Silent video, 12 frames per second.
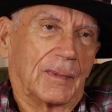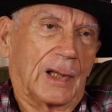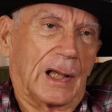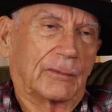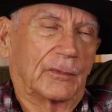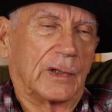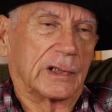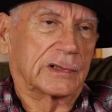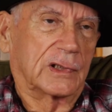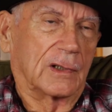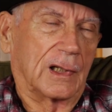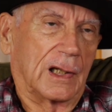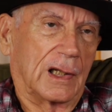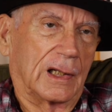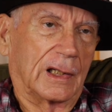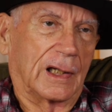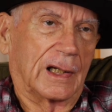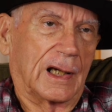I fished a
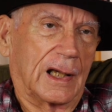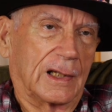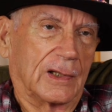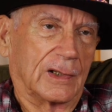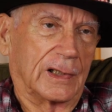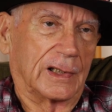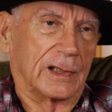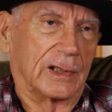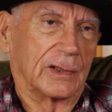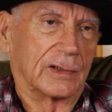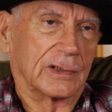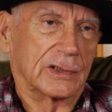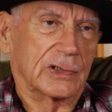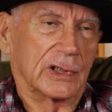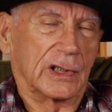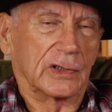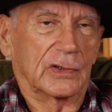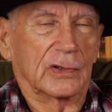lot, and I hunted during the
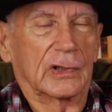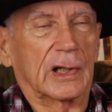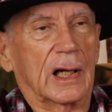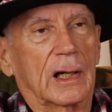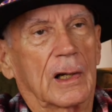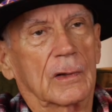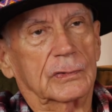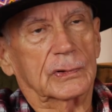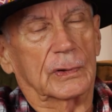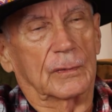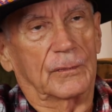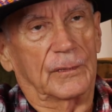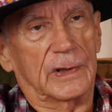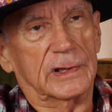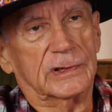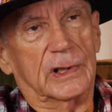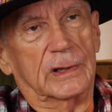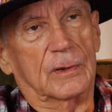season, and I also
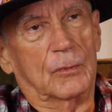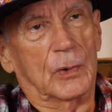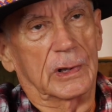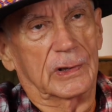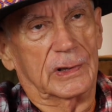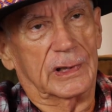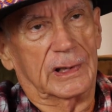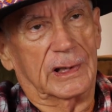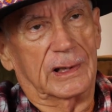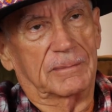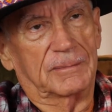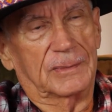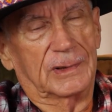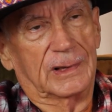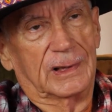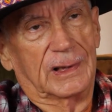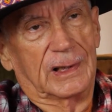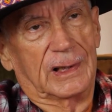fished in the wintertime.
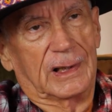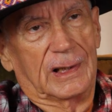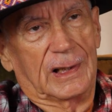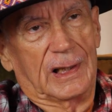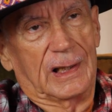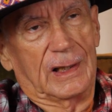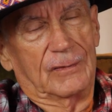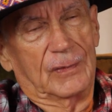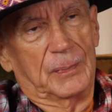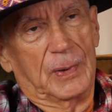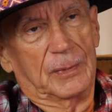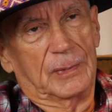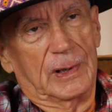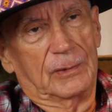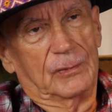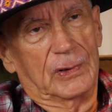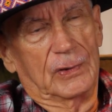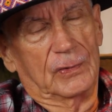I remember
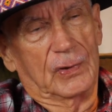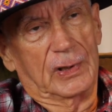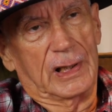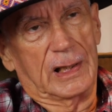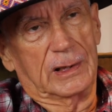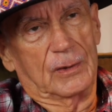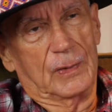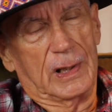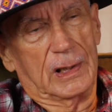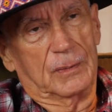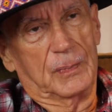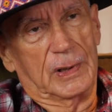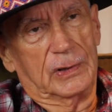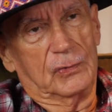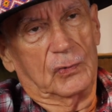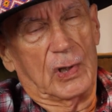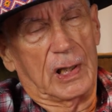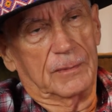that real good. I know how to make
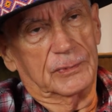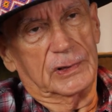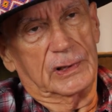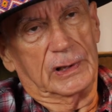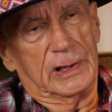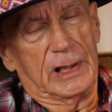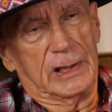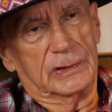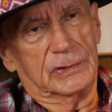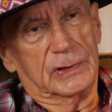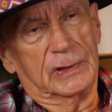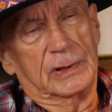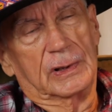traps to catch